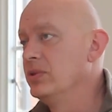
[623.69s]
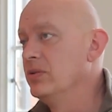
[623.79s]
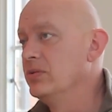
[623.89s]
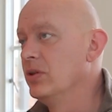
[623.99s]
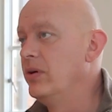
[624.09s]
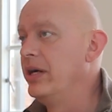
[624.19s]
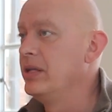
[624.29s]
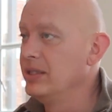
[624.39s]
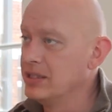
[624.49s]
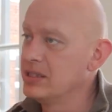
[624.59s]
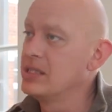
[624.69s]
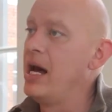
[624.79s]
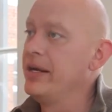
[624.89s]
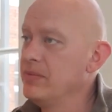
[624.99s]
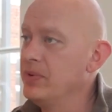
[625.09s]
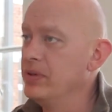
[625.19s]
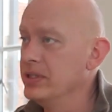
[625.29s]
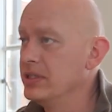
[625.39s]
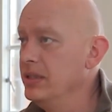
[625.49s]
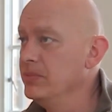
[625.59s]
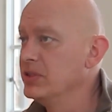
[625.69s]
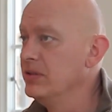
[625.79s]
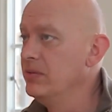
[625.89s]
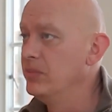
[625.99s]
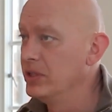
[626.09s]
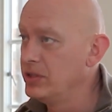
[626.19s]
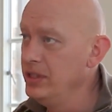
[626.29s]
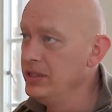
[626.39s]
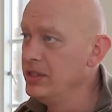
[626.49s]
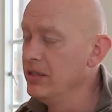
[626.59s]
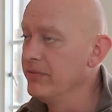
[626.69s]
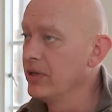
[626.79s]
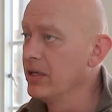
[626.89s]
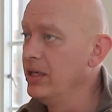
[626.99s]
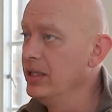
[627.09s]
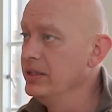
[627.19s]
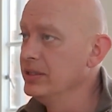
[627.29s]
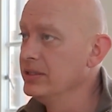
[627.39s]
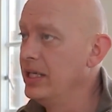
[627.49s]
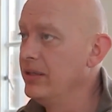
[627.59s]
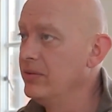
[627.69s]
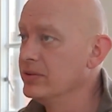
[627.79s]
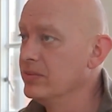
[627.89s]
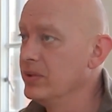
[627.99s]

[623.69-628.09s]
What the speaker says: So I think this starting point seems much easier for clients. Is that also